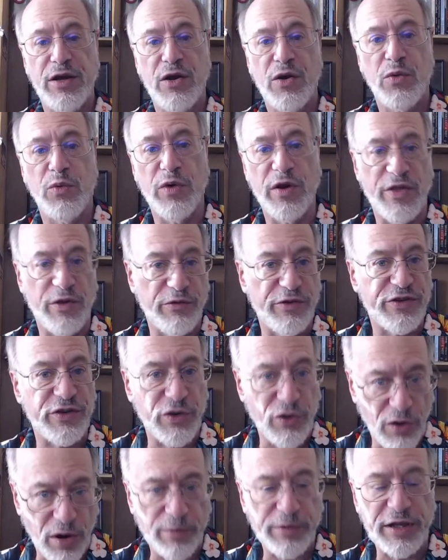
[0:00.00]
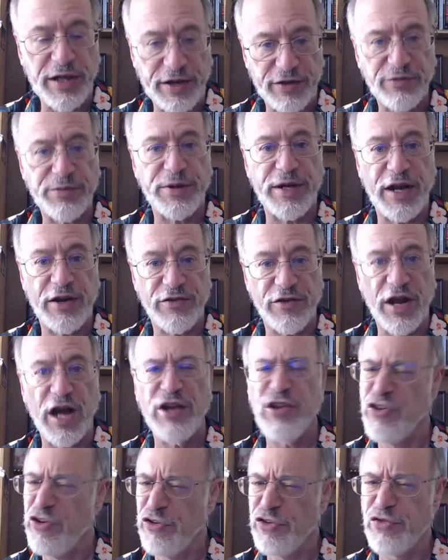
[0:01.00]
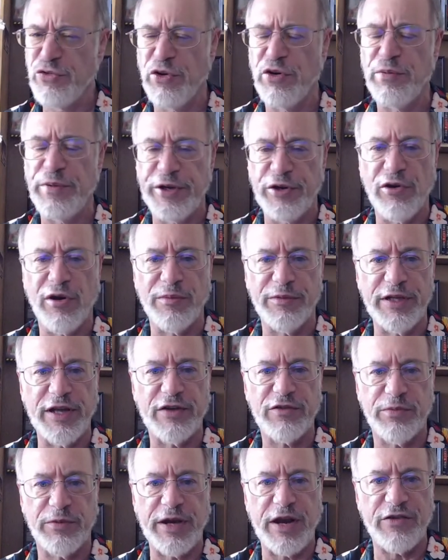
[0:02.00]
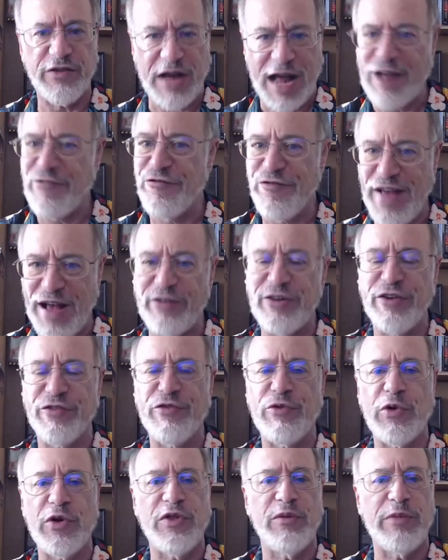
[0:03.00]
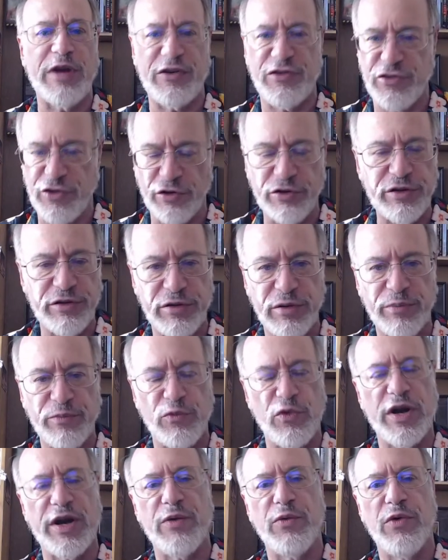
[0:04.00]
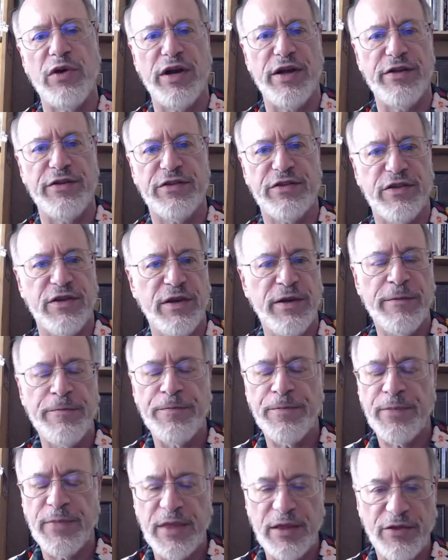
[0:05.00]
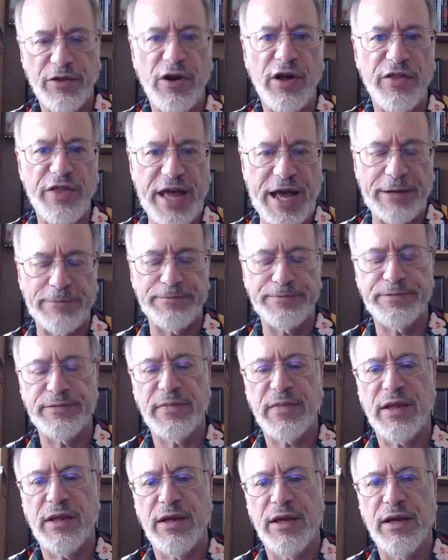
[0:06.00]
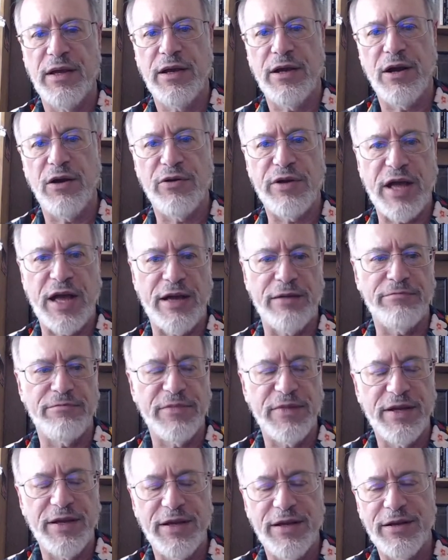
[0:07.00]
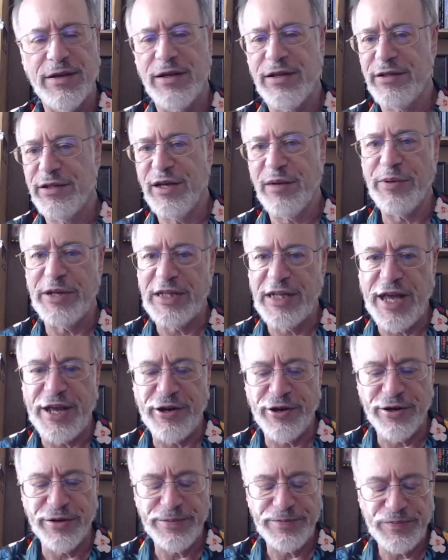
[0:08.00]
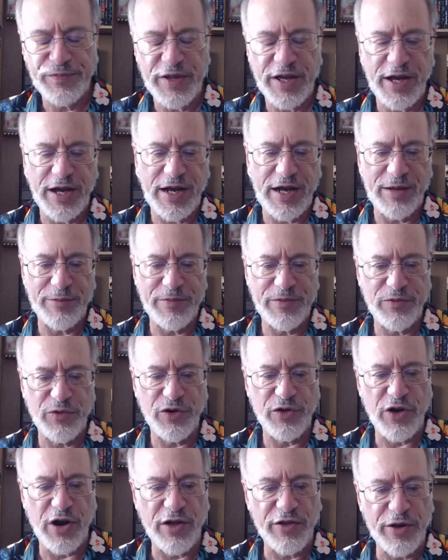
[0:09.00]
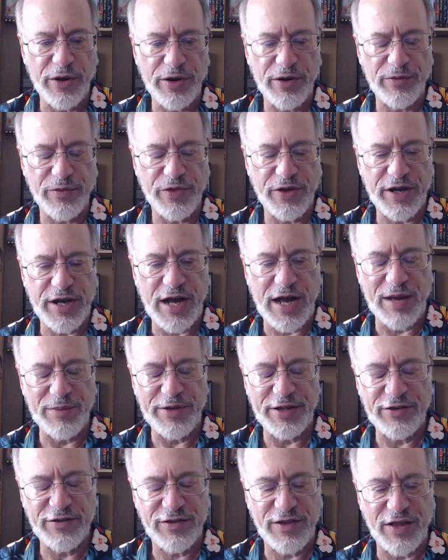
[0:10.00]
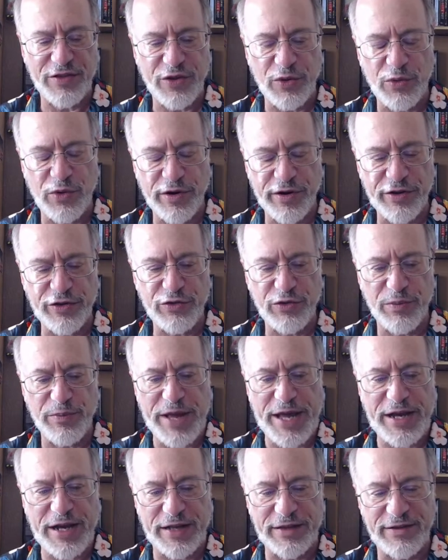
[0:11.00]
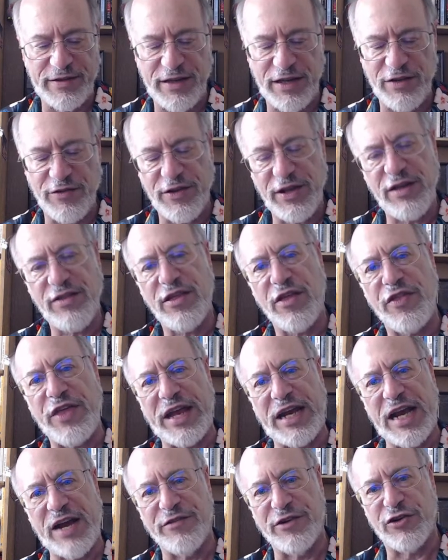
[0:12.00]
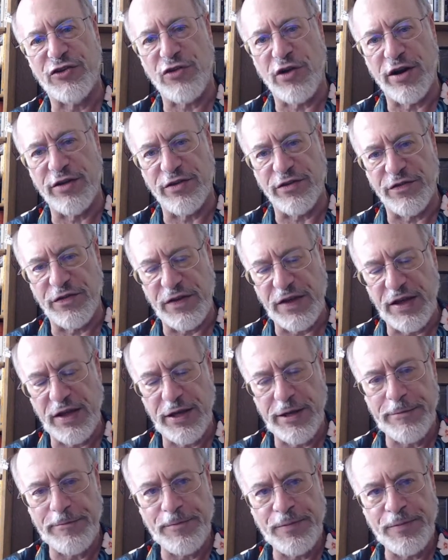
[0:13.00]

where there was a normal explanation. Unusual, but normal explanation. I found it for them. I showed them what it was, all that. Okay. A little bit later, with all the comments that the Warrens would make on TV that they never charge a fee,